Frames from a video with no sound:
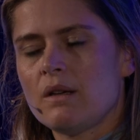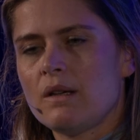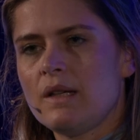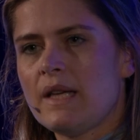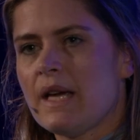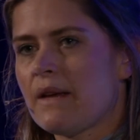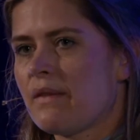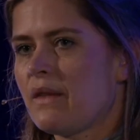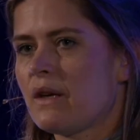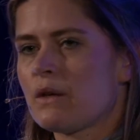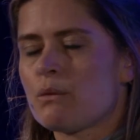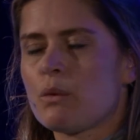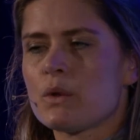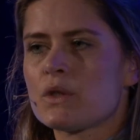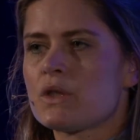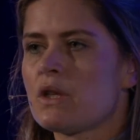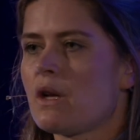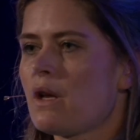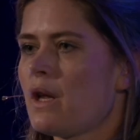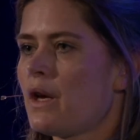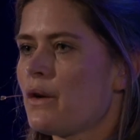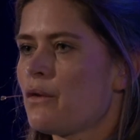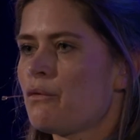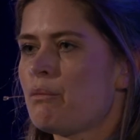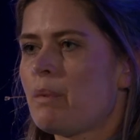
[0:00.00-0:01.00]
there was
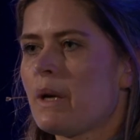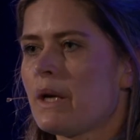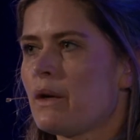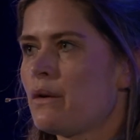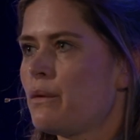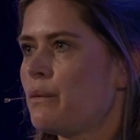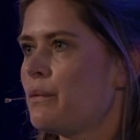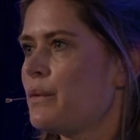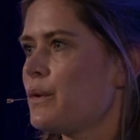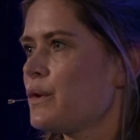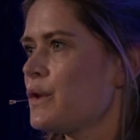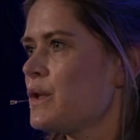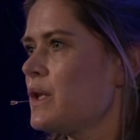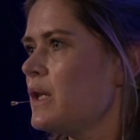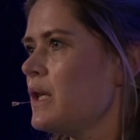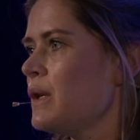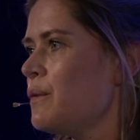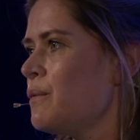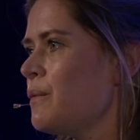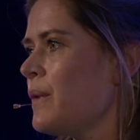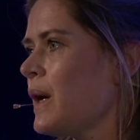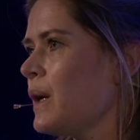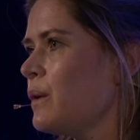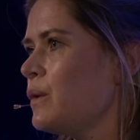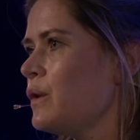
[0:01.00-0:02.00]
a lot of
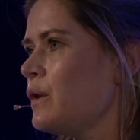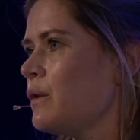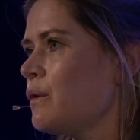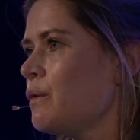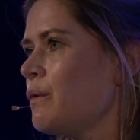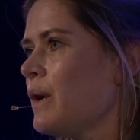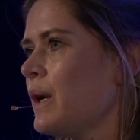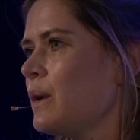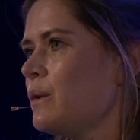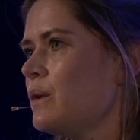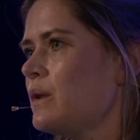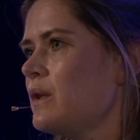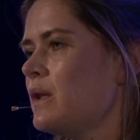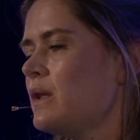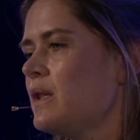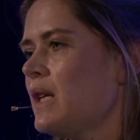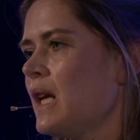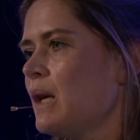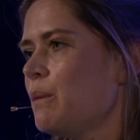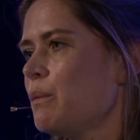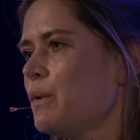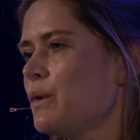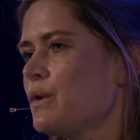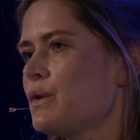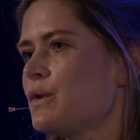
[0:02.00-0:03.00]
biodiversity found around the
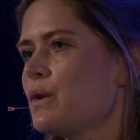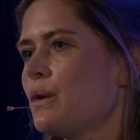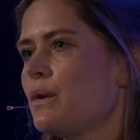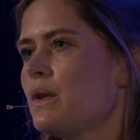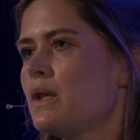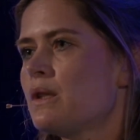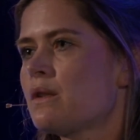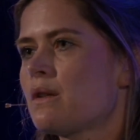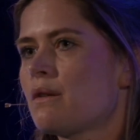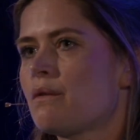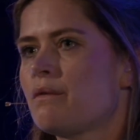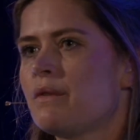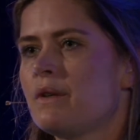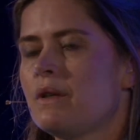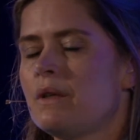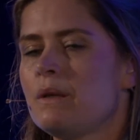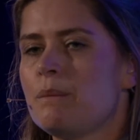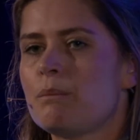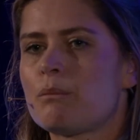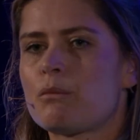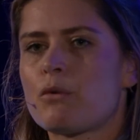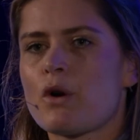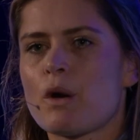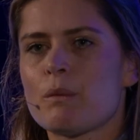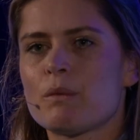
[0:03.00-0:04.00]
table. So these are
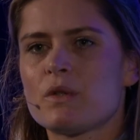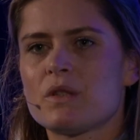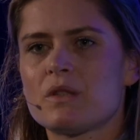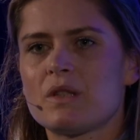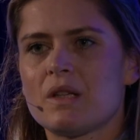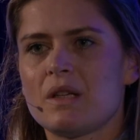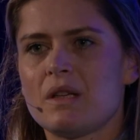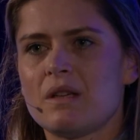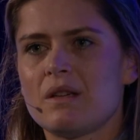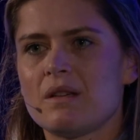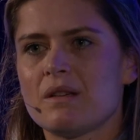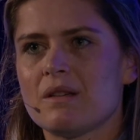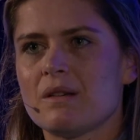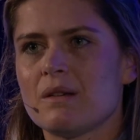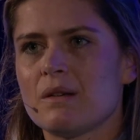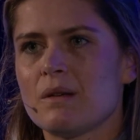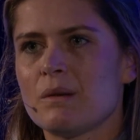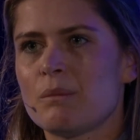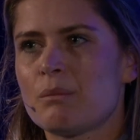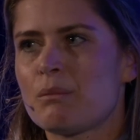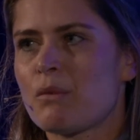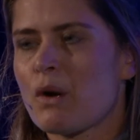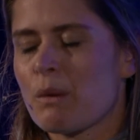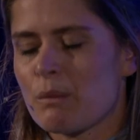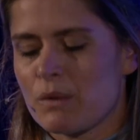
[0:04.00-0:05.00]
really promising
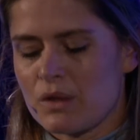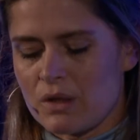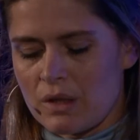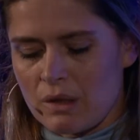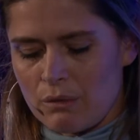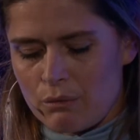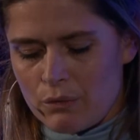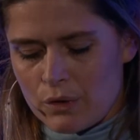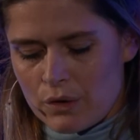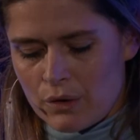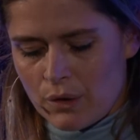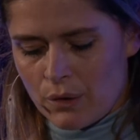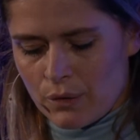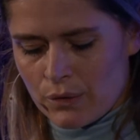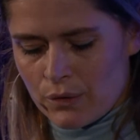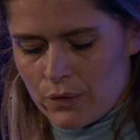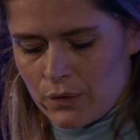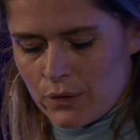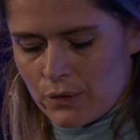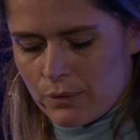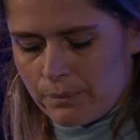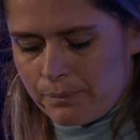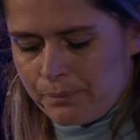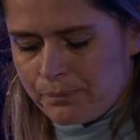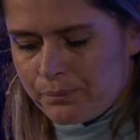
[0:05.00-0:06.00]

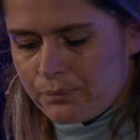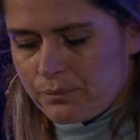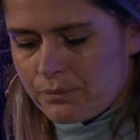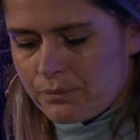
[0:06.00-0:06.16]
results.